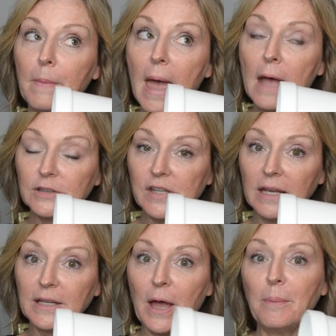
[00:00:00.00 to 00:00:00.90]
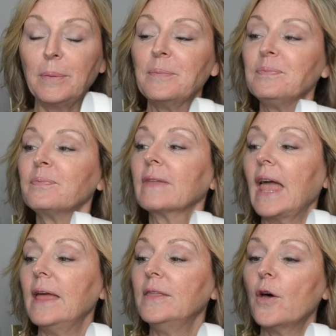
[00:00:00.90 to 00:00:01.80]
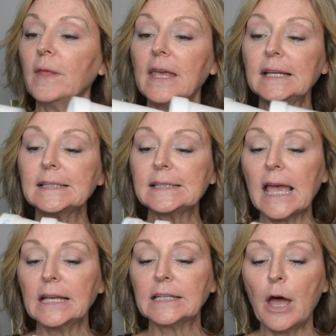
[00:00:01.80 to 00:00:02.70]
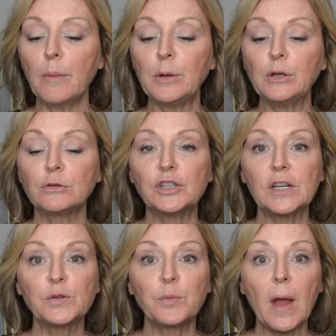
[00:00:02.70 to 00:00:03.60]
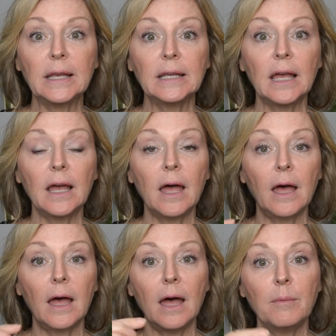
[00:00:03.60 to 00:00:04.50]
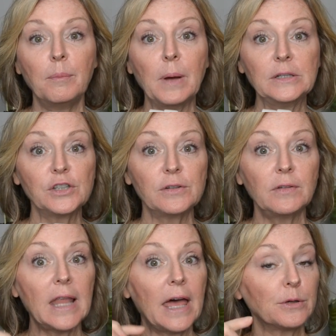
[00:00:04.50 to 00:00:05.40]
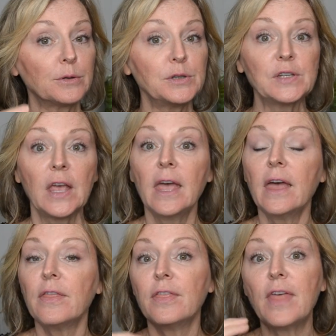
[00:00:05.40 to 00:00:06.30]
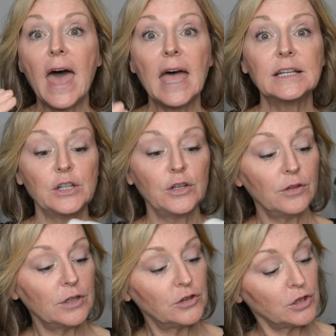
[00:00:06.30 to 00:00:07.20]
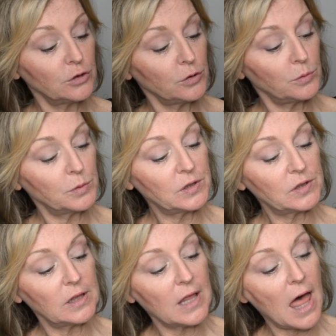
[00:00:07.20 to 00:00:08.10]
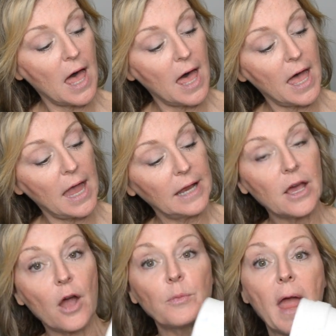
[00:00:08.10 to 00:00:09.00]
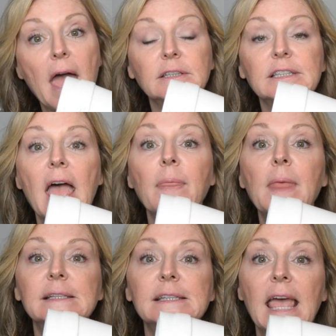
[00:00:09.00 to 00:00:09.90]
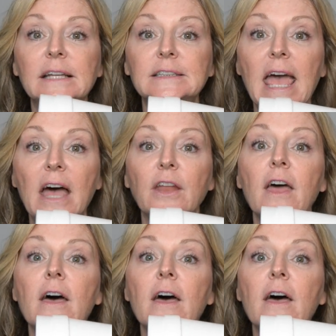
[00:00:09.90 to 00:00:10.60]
outside cup. And on the inside cup, you're just writing a bunch of letters that the children will slide around and then sound out